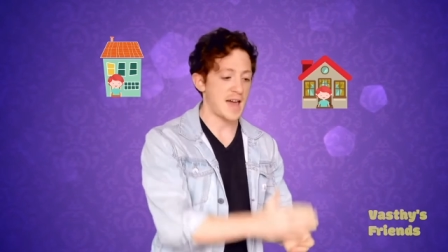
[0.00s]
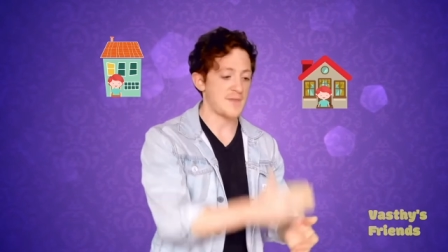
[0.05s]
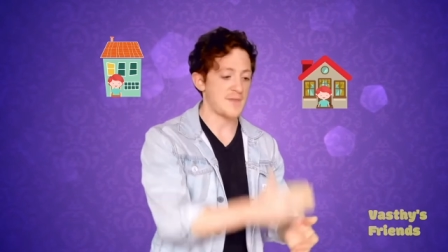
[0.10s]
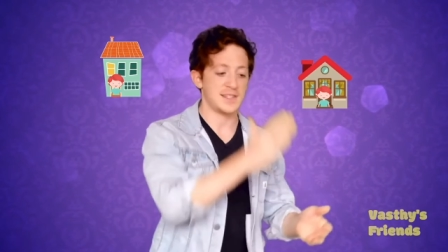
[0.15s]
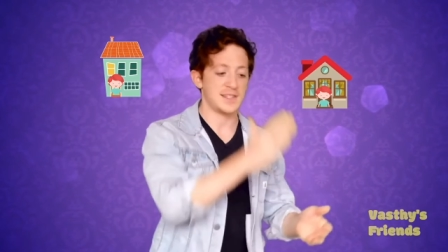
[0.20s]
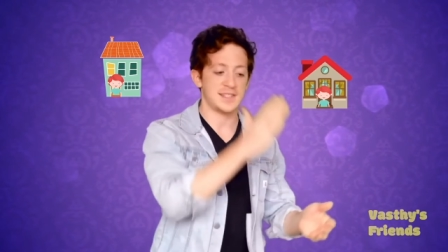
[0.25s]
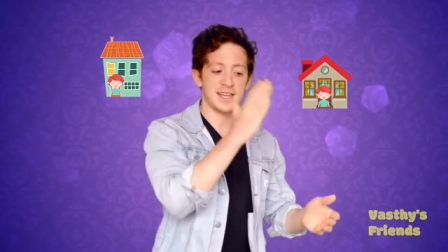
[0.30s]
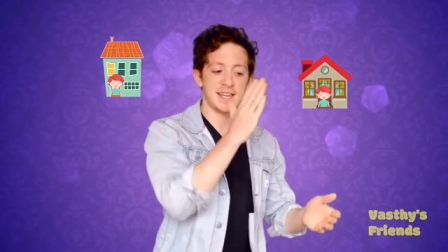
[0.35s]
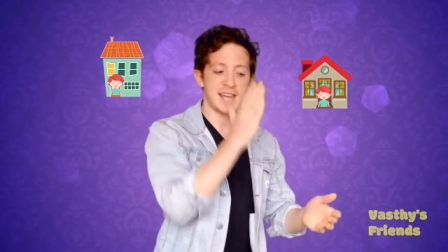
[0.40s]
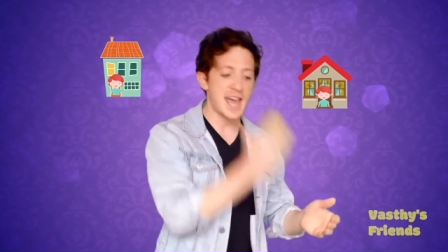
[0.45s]

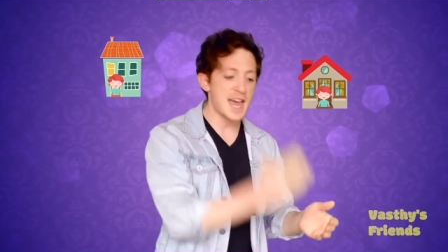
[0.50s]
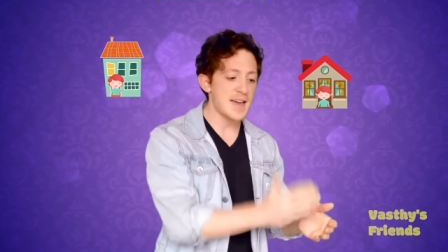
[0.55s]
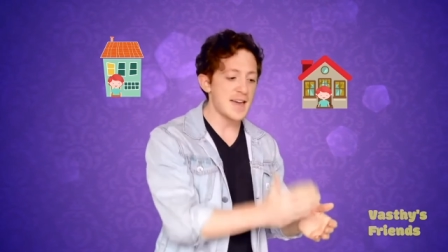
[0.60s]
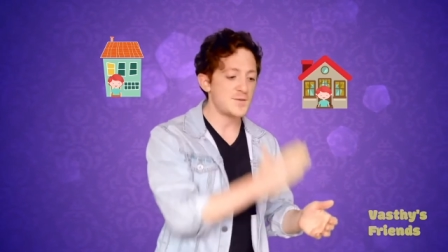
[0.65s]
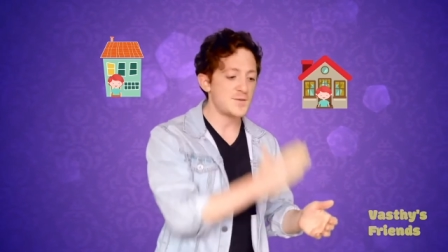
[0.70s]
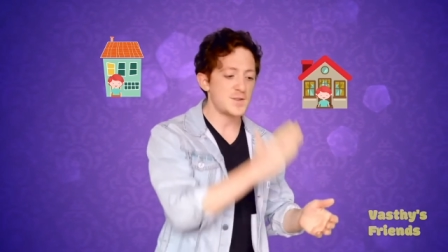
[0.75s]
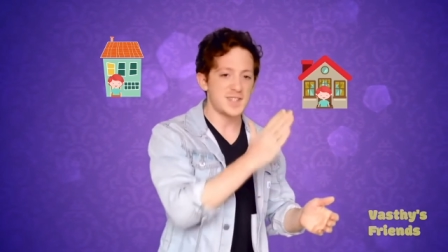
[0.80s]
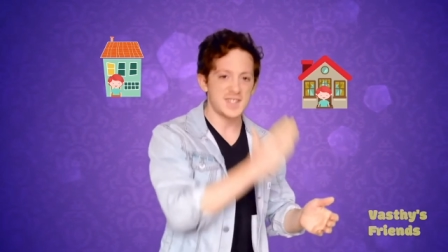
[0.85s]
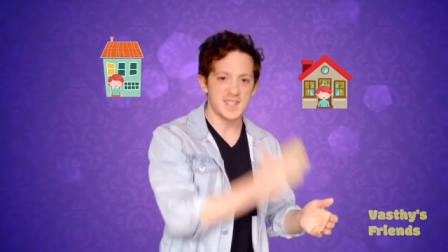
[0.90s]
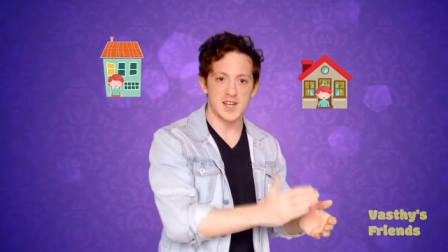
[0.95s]
having said
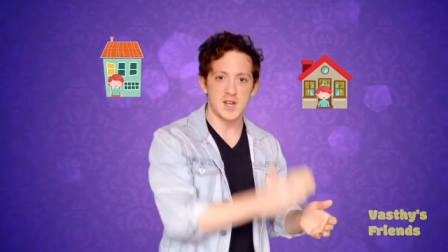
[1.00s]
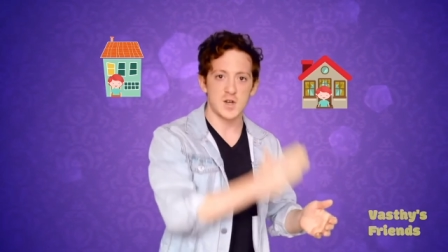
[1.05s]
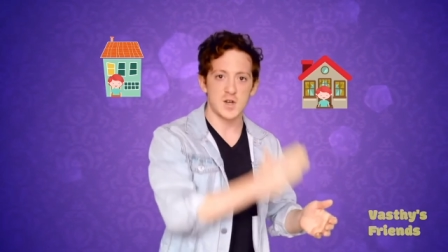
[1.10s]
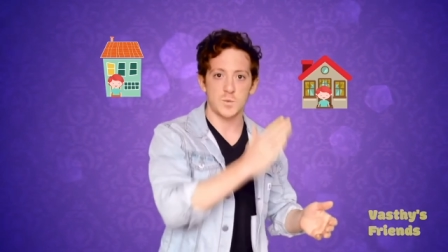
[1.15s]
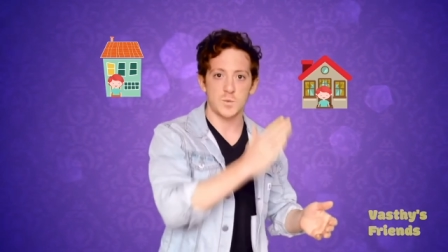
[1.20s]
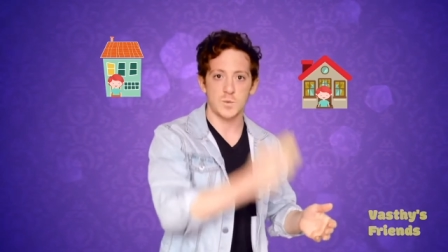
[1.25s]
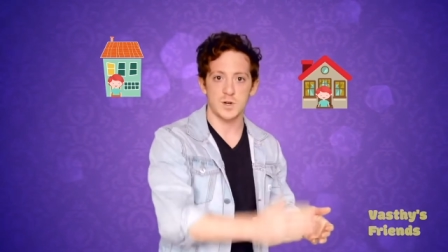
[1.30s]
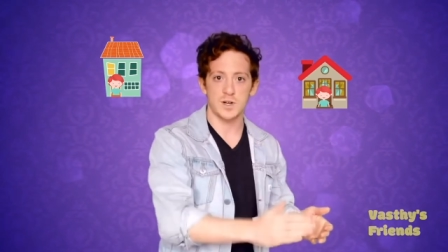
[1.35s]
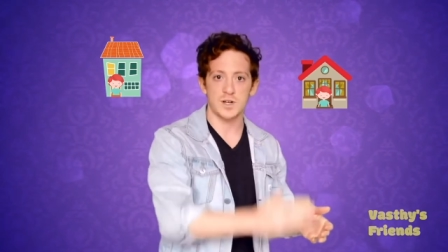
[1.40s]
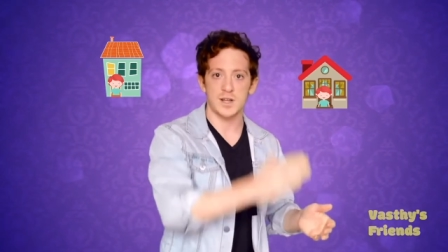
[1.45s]
every
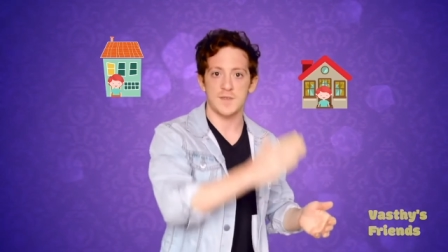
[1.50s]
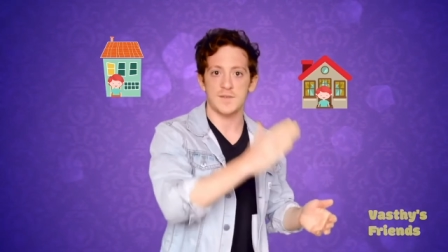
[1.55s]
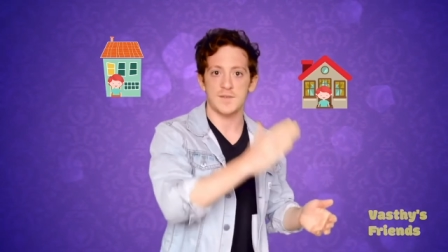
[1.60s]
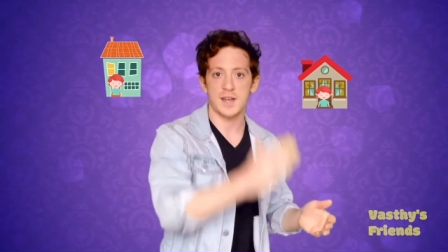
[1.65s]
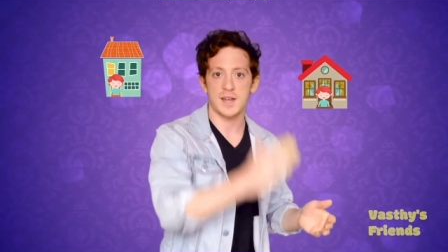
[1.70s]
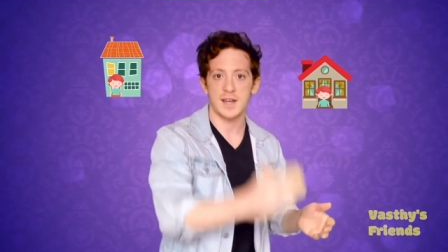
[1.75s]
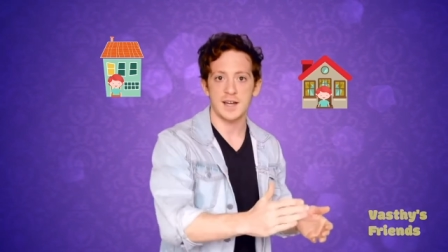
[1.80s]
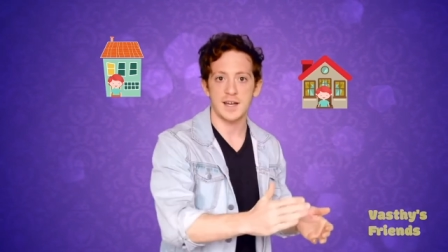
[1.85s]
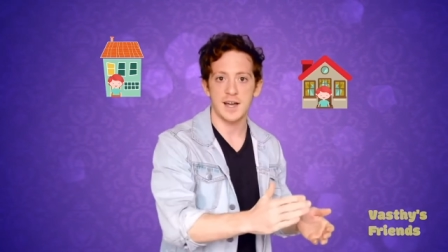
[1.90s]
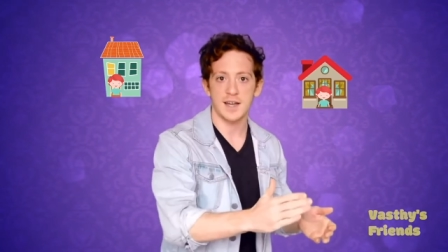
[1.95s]
single word of
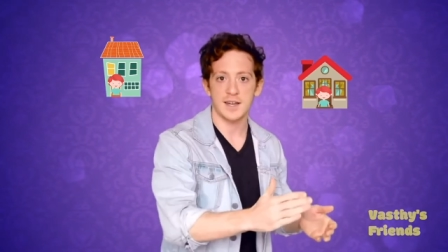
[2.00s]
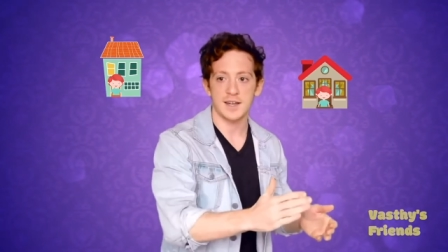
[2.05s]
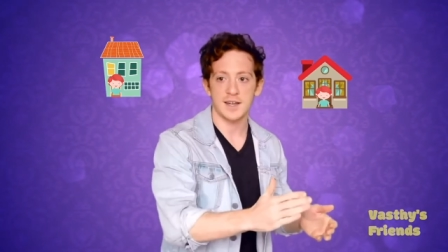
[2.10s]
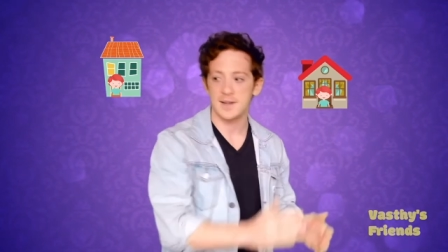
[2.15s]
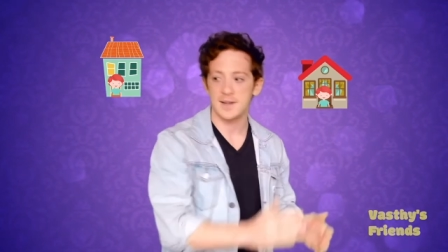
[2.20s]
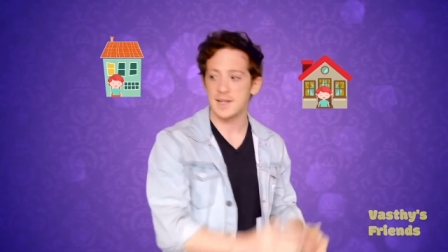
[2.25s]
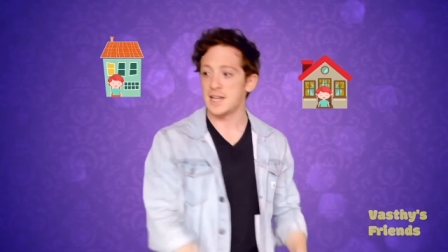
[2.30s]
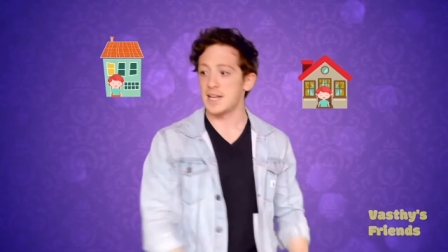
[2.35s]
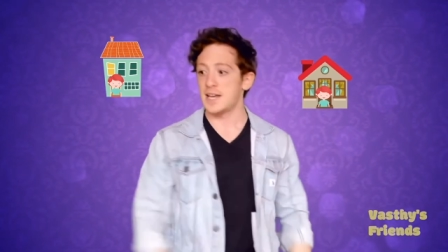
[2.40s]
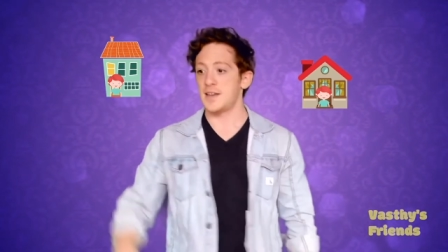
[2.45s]
the
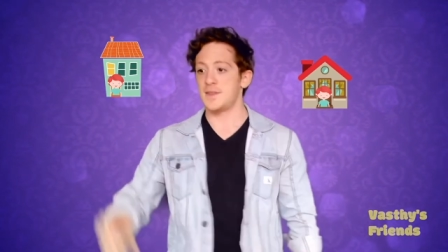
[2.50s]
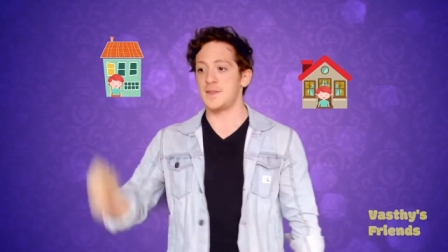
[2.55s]
Haggadah.